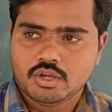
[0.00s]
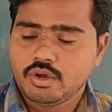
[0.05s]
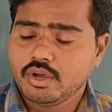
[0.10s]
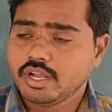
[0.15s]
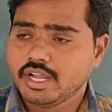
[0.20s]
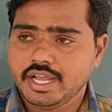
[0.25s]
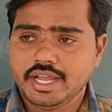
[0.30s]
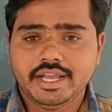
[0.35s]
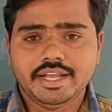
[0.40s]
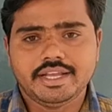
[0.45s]

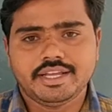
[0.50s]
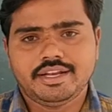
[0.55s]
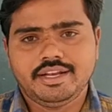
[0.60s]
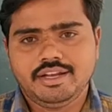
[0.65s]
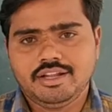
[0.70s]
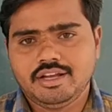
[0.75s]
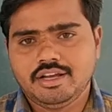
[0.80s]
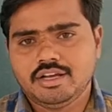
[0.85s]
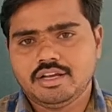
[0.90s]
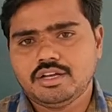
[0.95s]
Okay,
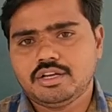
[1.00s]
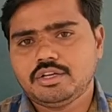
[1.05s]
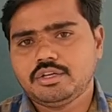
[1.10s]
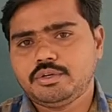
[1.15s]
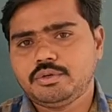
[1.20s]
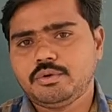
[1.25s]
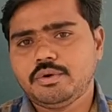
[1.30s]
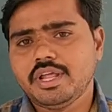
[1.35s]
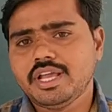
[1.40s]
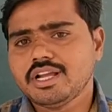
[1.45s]
in
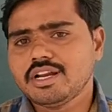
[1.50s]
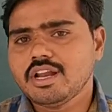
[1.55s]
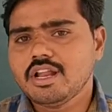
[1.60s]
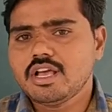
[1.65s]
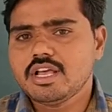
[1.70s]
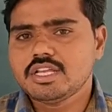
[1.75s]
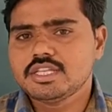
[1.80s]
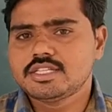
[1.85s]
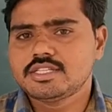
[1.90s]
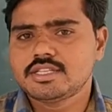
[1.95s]
today's
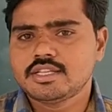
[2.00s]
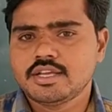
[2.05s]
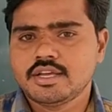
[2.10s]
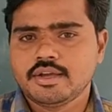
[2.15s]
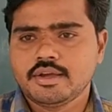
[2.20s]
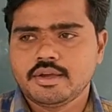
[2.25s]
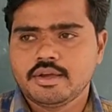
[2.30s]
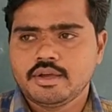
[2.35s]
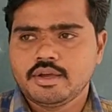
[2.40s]
class